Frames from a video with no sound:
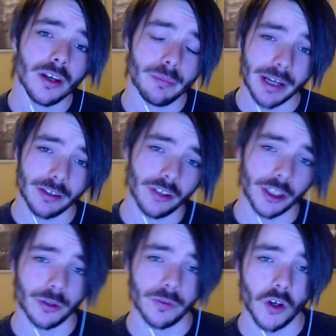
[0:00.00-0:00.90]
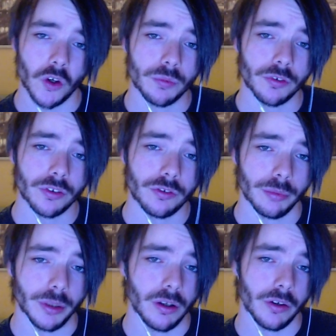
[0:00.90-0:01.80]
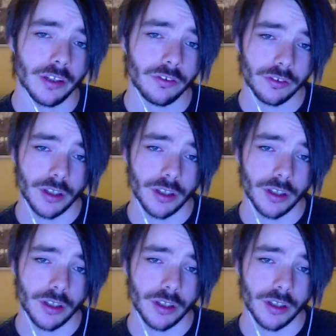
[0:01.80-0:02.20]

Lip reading: Better than I could have hoped, to be honest.